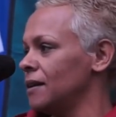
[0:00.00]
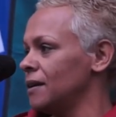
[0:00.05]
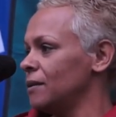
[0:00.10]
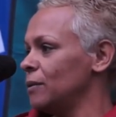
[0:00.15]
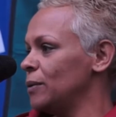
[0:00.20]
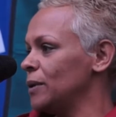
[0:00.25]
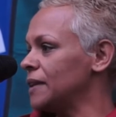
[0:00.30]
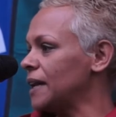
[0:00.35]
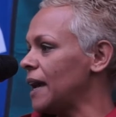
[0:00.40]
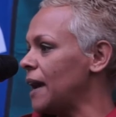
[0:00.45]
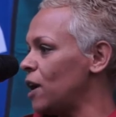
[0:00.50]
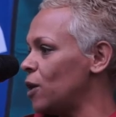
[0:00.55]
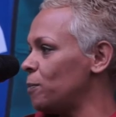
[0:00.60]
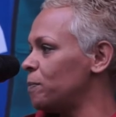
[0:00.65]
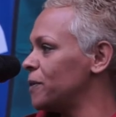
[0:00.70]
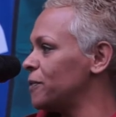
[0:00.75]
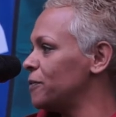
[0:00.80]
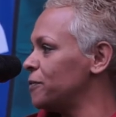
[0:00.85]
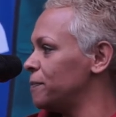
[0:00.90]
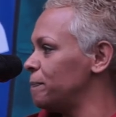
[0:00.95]
with the help
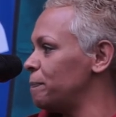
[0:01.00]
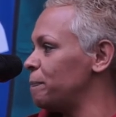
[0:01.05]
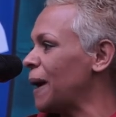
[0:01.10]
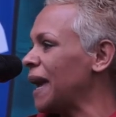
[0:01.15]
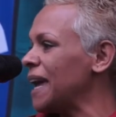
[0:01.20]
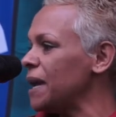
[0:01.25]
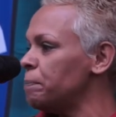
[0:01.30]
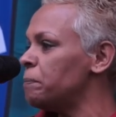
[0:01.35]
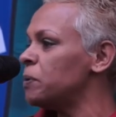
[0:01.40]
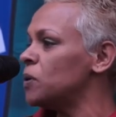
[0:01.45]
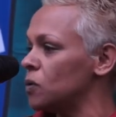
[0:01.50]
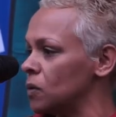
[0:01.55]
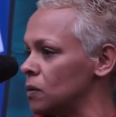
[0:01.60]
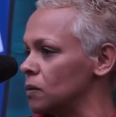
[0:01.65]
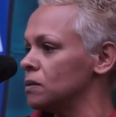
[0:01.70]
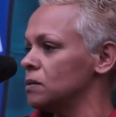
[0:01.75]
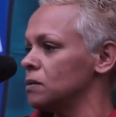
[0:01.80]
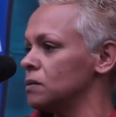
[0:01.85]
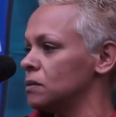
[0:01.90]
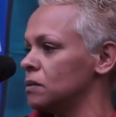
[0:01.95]
of people.
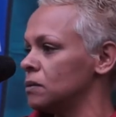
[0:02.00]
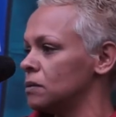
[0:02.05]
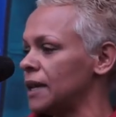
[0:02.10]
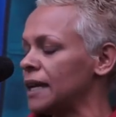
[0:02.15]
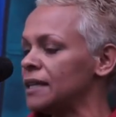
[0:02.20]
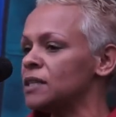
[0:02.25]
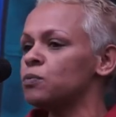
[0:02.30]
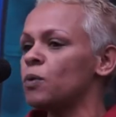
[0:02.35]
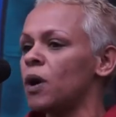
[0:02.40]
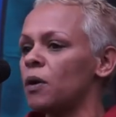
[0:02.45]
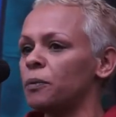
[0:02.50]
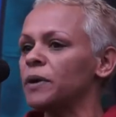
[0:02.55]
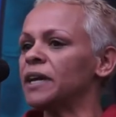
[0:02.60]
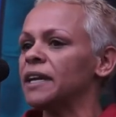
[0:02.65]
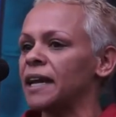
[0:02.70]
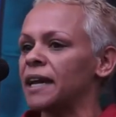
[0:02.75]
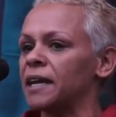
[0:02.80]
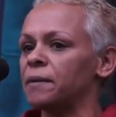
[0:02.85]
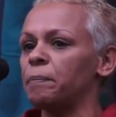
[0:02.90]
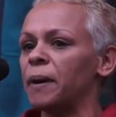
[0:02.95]
That's what we
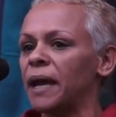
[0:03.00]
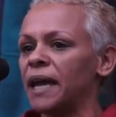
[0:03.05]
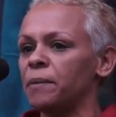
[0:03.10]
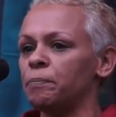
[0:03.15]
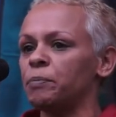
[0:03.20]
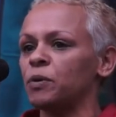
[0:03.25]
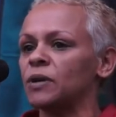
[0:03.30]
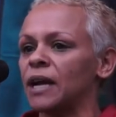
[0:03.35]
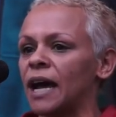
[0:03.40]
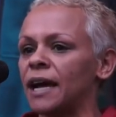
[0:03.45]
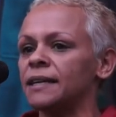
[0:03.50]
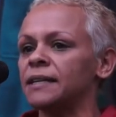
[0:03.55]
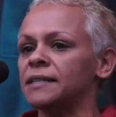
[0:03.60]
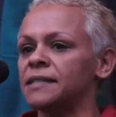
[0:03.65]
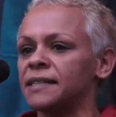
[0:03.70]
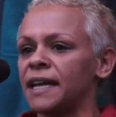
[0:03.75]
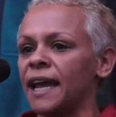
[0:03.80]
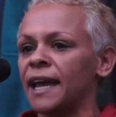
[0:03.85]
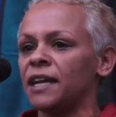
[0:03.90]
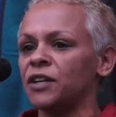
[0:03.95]
need, people to
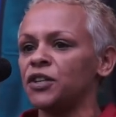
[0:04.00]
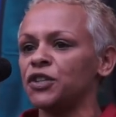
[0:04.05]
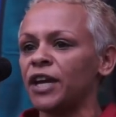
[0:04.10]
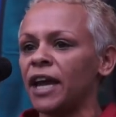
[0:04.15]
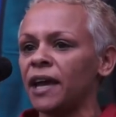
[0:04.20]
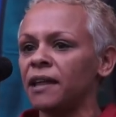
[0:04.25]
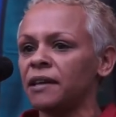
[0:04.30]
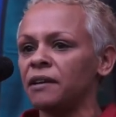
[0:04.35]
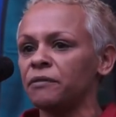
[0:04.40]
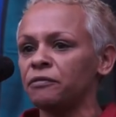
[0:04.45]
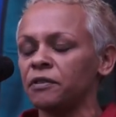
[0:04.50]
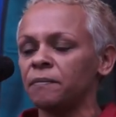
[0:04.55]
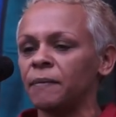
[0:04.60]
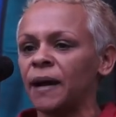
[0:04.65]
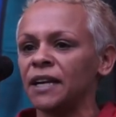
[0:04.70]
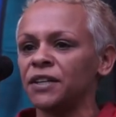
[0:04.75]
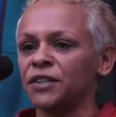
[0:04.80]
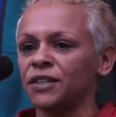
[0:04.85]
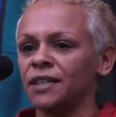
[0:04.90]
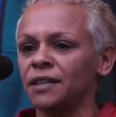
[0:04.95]
understand, share the
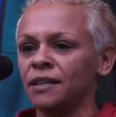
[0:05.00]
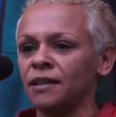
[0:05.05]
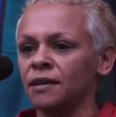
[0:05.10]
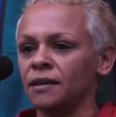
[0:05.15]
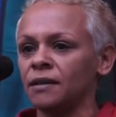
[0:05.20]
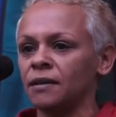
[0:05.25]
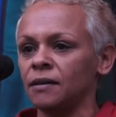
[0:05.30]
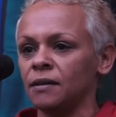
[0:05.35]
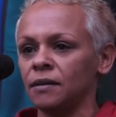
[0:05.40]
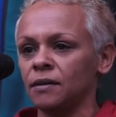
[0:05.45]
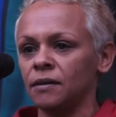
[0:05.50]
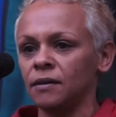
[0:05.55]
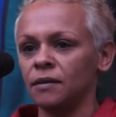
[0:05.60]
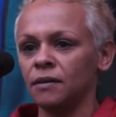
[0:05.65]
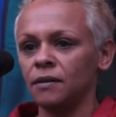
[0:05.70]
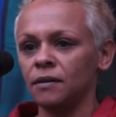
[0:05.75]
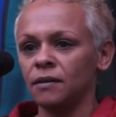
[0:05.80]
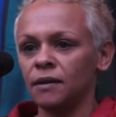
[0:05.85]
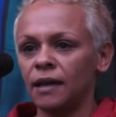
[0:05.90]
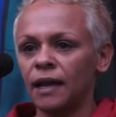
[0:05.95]
information.
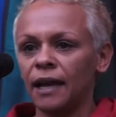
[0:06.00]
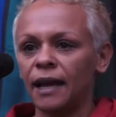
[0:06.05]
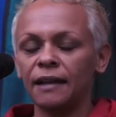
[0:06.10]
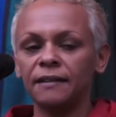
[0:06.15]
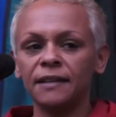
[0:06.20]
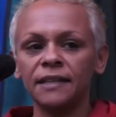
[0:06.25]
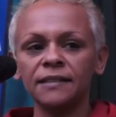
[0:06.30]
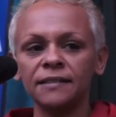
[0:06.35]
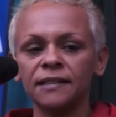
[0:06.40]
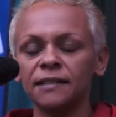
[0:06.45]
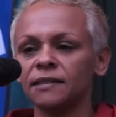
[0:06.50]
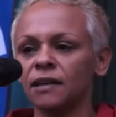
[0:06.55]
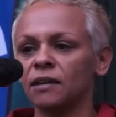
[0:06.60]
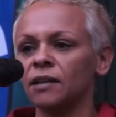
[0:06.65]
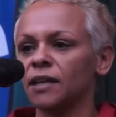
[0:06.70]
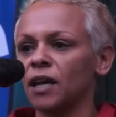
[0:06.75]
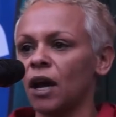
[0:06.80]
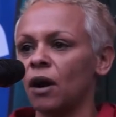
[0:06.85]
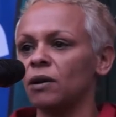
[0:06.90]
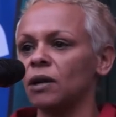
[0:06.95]
And this is going
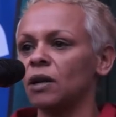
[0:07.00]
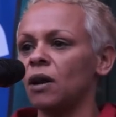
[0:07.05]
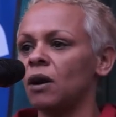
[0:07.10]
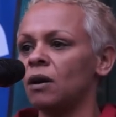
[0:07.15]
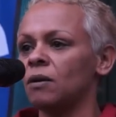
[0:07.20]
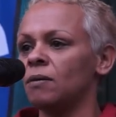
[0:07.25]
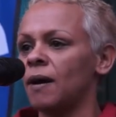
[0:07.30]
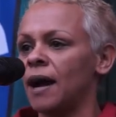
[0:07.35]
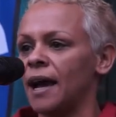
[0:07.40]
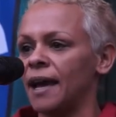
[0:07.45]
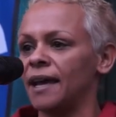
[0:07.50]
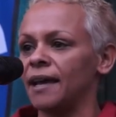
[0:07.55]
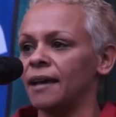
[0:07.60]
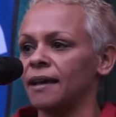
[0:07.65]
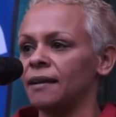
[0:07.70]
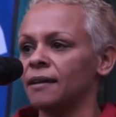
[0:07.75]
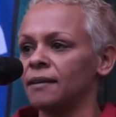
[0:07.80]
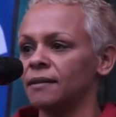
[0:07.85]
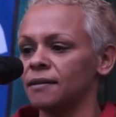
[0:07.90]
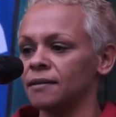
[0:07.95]
to go a long way,
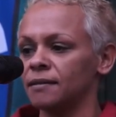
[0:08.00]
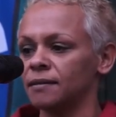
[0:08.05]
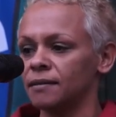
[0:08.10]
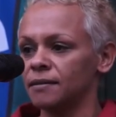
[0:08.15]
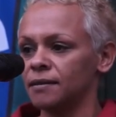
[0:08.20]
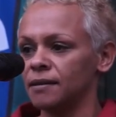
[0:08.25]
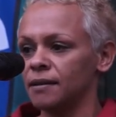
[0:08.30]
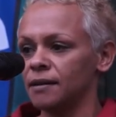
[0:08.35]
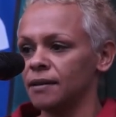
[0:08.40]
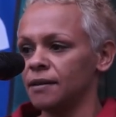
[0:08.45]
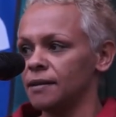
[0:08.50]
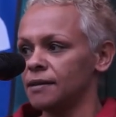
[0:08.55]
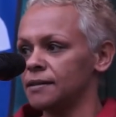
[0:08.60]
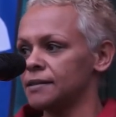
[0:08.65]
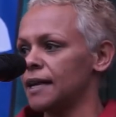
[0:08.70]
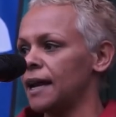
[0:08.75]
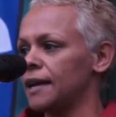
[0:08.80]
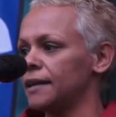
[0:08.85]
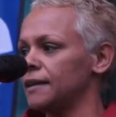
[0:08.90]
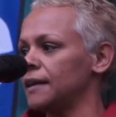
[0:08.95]

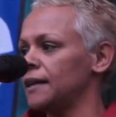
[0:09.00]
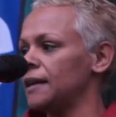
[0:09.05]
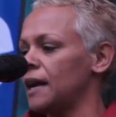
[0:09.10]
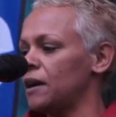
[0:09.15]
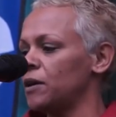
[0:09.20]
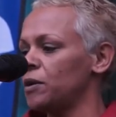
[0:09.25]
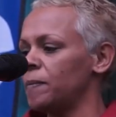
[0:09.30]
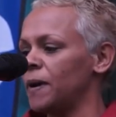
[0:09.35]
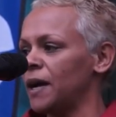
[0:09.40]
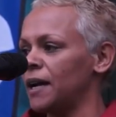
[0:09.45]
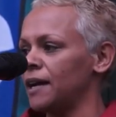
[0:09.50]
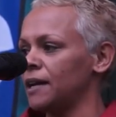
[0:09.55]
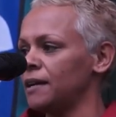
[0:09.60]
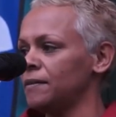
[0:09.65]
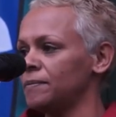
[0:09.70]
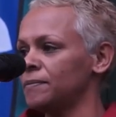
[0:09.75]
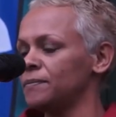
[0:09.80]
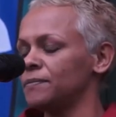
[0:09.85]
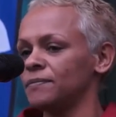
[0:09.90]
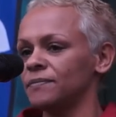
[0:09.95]
starting in Arabana
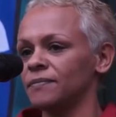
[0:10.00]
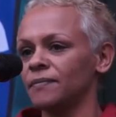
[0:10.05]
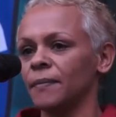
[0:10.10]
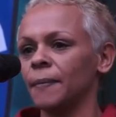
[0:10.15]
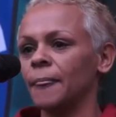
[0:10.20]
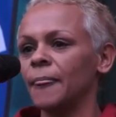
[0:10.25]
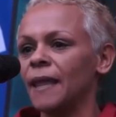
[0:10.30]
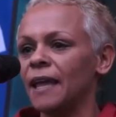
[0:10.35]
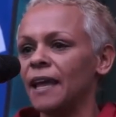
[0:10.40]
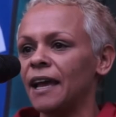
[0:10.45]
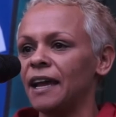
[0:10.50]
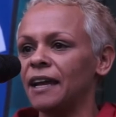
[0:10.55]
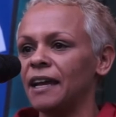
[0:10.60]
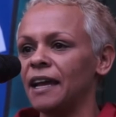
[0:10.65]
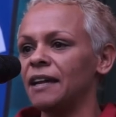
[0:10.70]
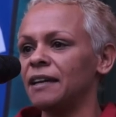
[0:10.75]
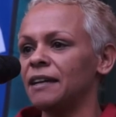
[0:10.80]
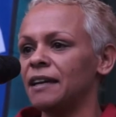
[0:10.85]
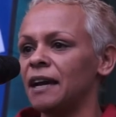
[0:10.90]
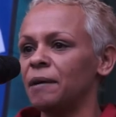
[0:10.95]
and
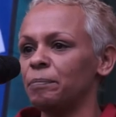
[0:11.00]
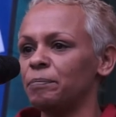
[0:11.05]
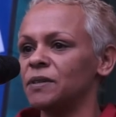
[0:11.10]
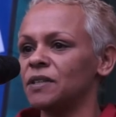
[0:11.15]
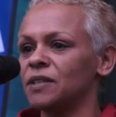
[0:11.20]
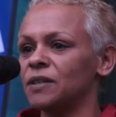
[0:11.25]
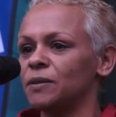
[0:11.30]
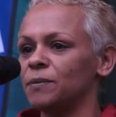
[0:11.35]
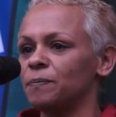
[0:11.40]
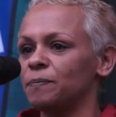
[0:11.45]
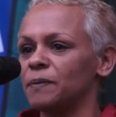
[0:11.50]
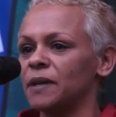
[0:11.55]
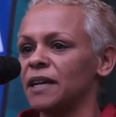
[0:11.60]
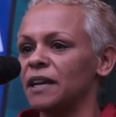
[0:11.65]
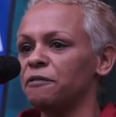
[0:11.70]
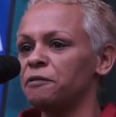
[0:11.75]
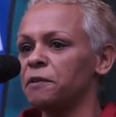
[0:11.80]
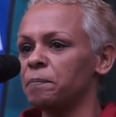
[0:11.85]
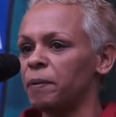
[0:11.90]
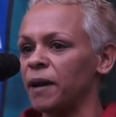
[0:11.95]
heading up to
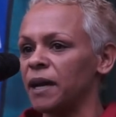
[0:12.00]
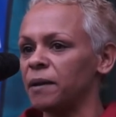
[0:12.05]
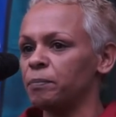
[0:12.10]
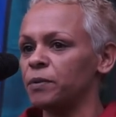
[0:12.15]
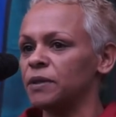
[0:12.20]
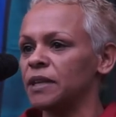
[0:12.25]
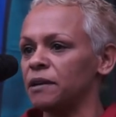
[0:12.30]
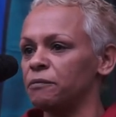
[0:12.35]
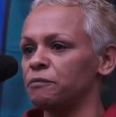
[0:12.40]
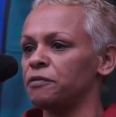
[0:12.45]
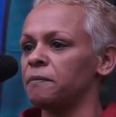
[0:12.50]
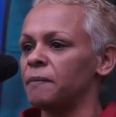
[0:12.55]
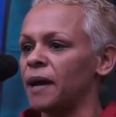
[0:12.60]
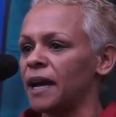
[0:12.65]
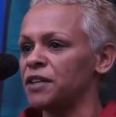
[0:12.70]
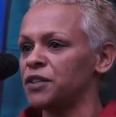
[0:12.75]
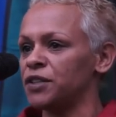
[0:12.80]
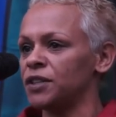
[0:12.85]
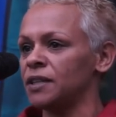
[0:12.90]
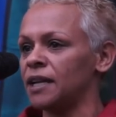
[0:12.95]
give the people the
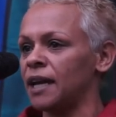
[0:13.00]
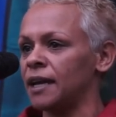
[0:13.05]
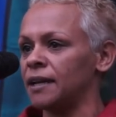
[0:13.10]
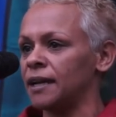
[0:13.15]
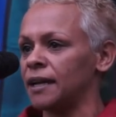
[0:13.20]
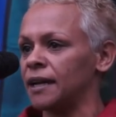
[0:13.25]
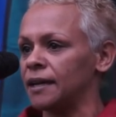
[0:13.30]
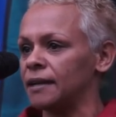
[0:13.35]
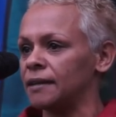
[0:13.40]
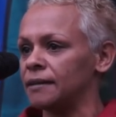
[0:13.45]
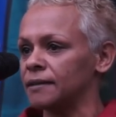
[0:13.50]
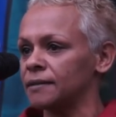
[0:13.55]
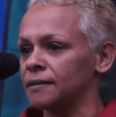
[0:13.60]
information they need